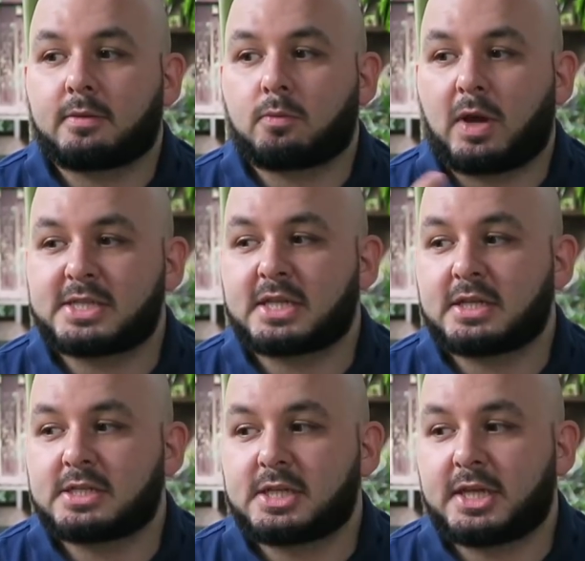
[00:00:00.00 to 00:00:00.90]

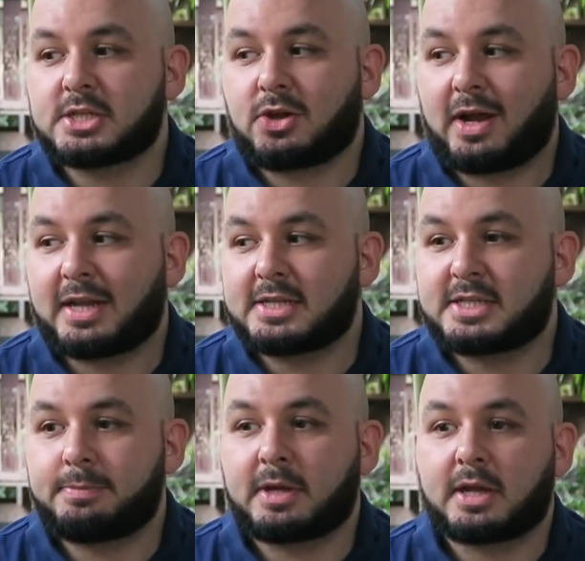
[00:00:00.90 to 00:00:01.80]
Westerners in Thailand
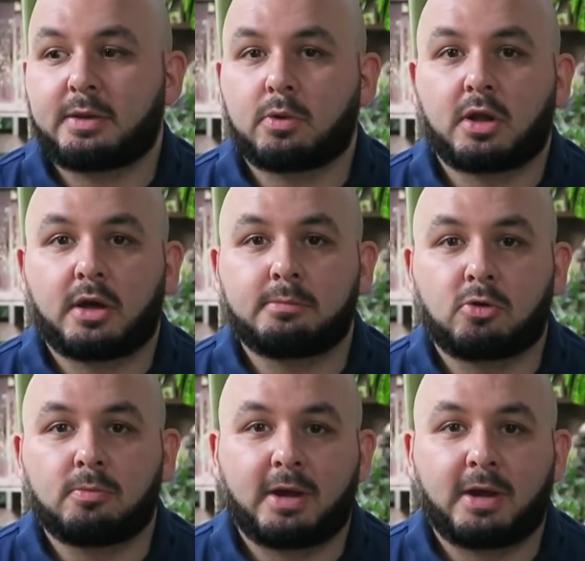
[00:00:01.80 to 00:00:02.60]
typically will earn more